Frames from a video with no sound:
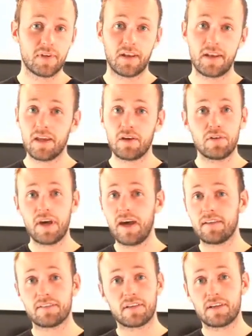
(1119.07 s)
They could
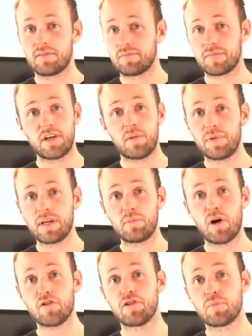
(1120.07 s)
ask something
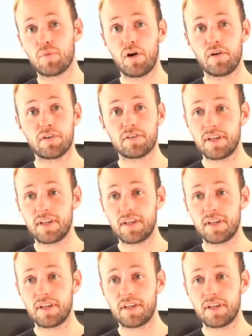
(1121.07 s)
about your products.